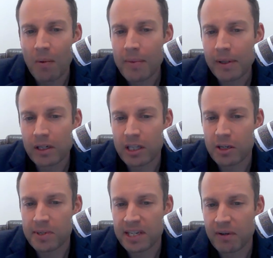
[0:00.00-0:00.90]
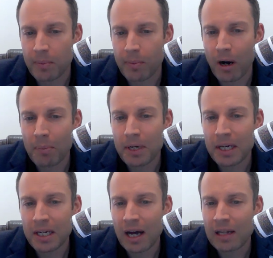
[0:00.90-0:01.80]
And when we look at the specific
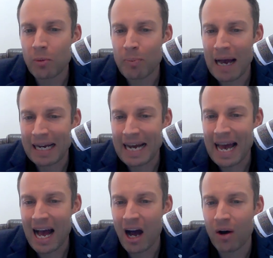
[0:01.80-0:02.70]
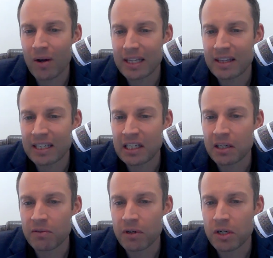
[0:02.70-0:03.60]
property, I look back at how the
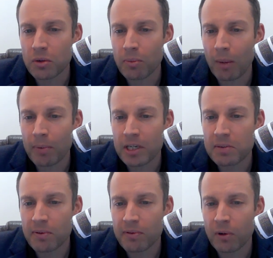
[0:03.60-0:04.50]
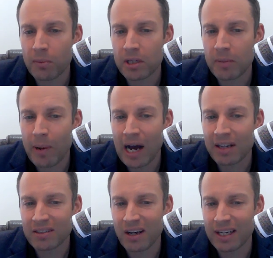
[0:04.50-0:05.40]
individual properties performed in the
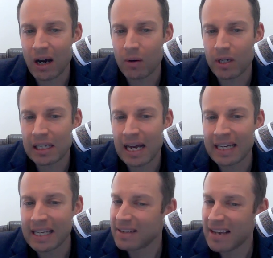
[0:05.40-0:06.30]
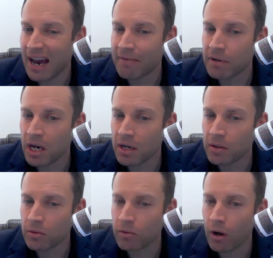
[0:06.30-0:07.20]
past. I calculate its average
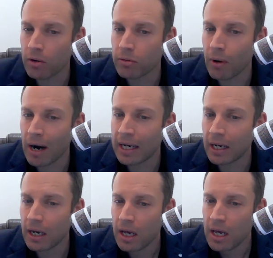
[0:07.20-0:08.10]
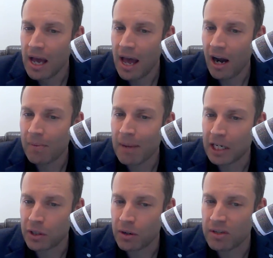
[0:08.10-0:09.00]
annual growth rate, and I
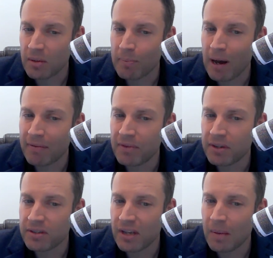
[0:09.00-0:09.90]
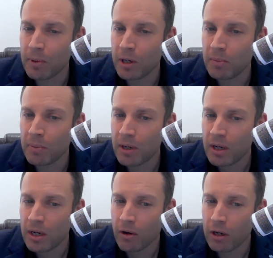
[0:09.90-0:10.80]
make sure it's above the suburb
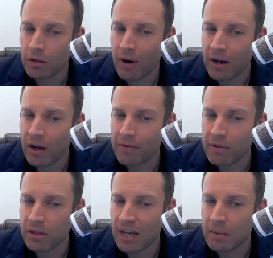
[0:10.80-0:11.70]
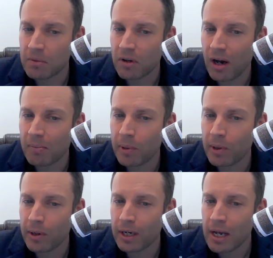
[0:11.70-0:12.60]
growth rate over the same time
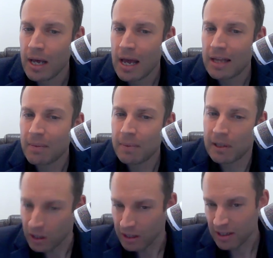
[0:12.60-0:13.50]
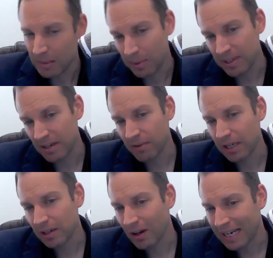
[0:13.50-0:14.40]
period. And then we look at the
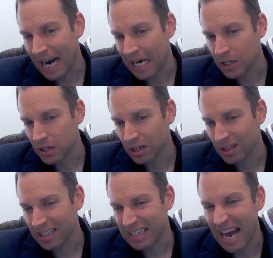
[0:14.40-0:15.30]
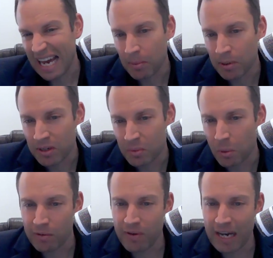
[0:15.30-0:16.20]
specific location, the neighbours,
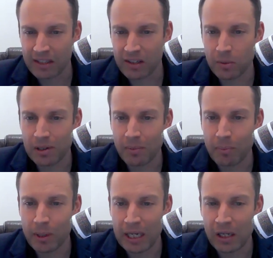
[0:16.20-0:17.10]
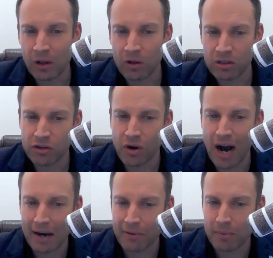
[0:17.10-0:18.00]
what factors will appeal or
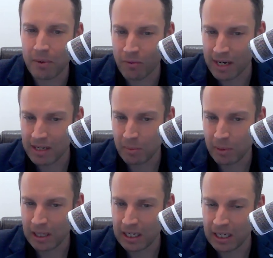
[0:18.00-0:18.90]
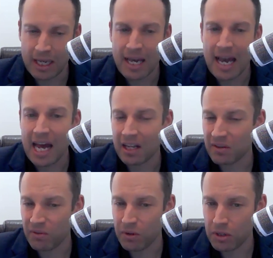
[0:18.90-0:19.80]
detract from the rentability and
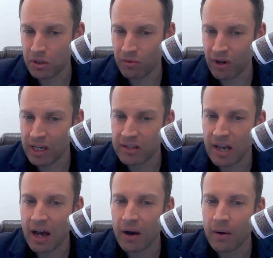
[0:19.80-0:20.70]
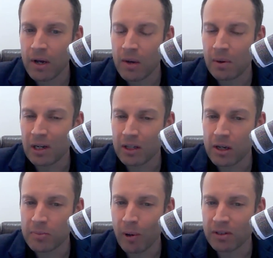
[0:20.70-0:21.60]
its future resale. Look at
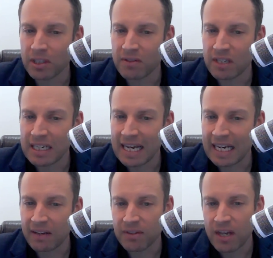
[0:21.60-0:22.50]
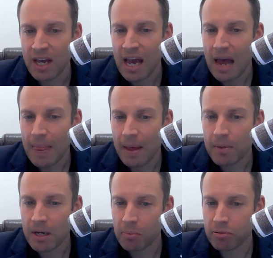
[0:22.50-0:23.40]
those positives and negatives. And then
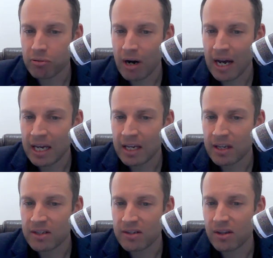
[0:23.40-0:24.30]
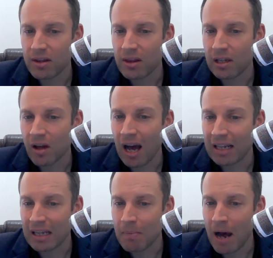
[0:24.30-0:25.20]
we appraise the
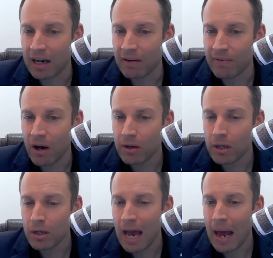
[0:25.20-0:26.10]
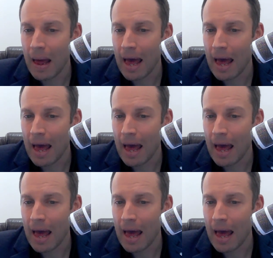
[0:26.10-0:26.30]
likely market value